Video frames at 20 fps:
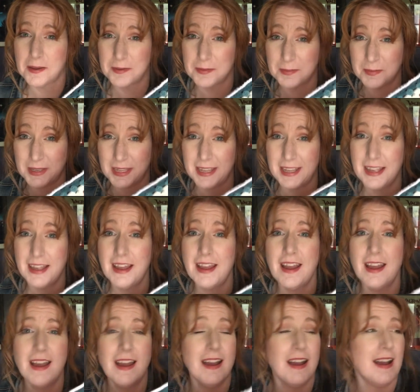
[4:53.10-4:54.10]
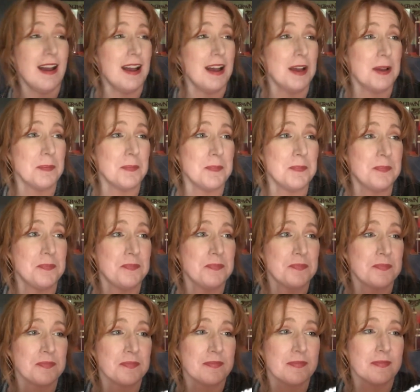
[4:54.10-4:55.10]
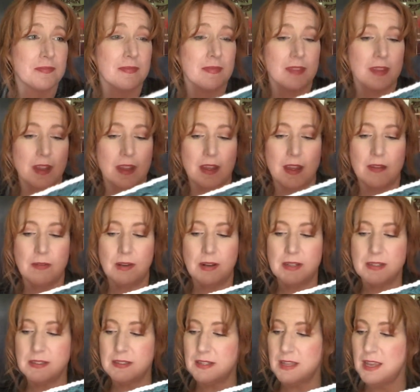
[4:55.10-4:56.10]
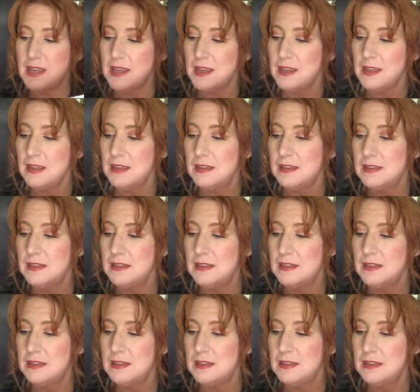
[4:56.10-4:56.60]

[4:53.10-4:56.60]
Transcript: tell me. Um, I want to say